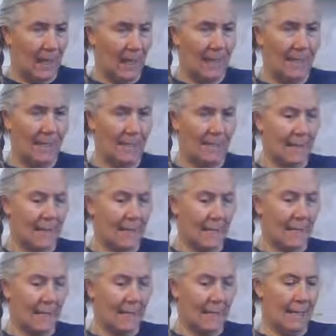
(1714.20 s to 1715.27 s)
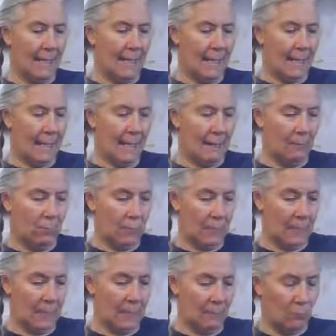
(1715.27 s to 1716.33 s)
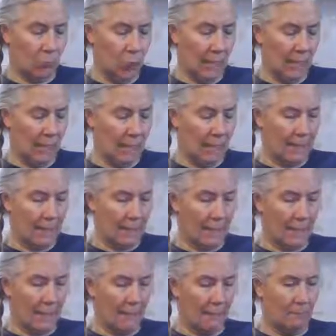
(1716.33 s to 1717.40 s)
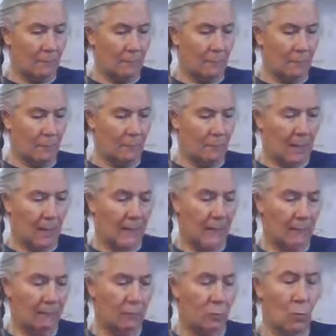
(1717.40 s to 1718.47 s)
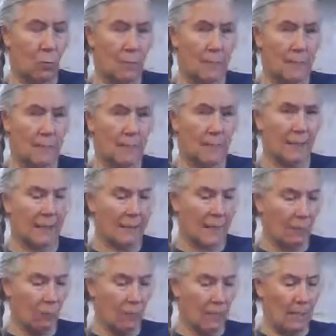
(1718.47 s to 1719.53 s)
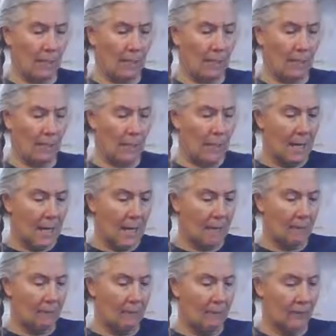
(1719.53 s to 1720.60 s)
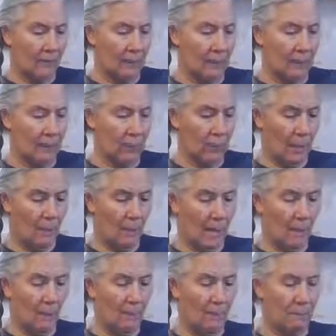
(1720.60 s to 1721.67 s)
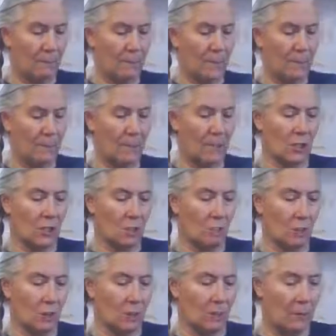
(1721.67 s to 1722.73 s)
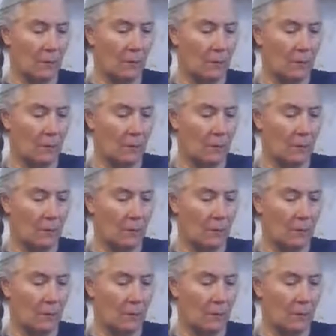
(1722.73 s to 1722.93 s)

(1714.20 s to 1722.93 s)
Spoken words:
I decided that night that I'm going to keep trying this thing on people in my life who are sick. As I write this, I can feel the heat right now because I just put it